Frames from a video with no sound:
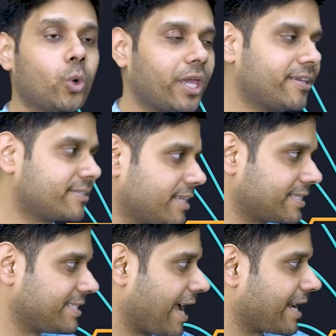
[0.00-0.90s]
is
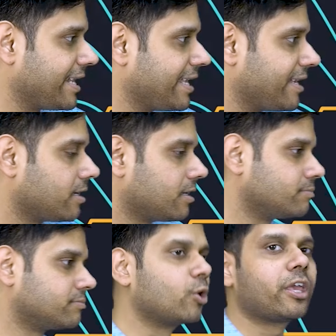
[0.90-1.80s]
exactly um,
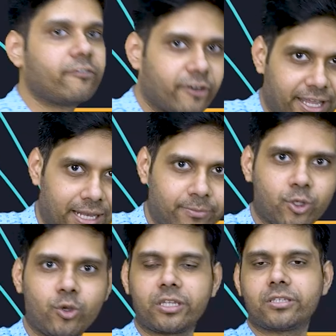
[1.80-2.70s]
looking for help. So
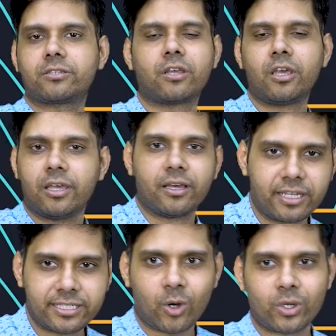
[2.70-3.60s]
you can just
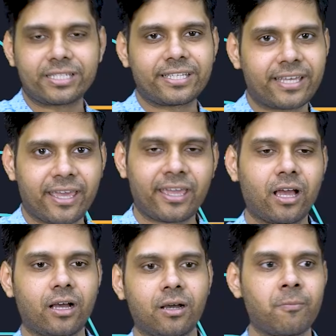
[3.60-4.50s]
reach out and say, hey,
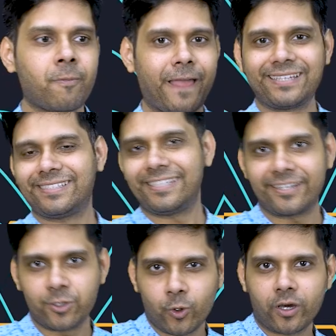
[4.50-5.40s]
uh, I see that
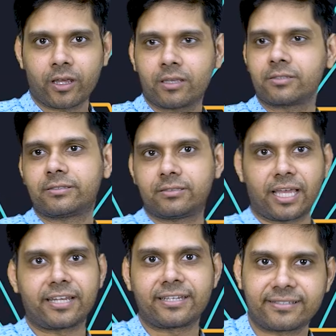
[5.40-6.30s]
you are a
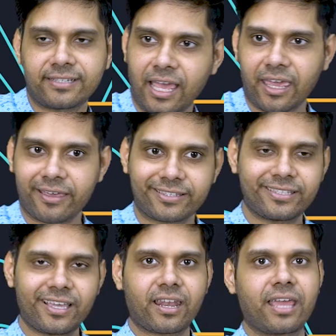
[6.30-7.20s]
scientist in
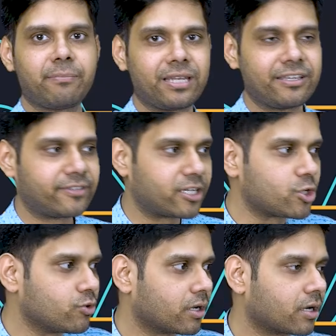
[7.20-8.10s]
IAC and I believe that
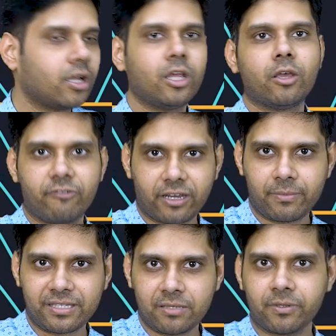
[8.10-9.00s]
you are very
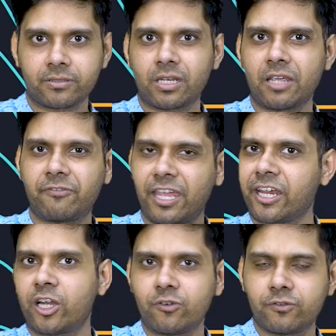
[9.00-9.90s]
busy person. If any
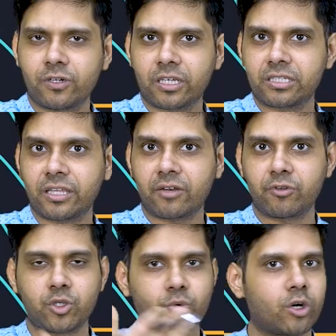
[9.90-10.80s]
kind of work is there which
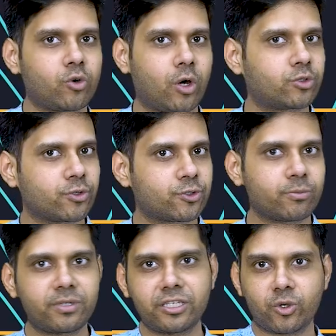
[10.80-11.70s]
you want to outsource to
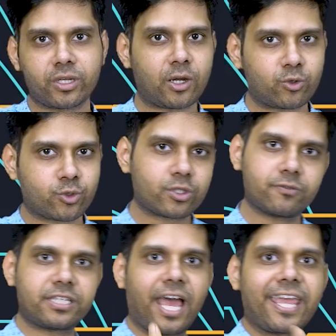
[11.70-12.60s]
me, you can outsource
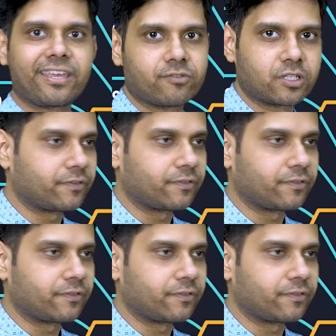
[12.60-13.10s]
which I can work for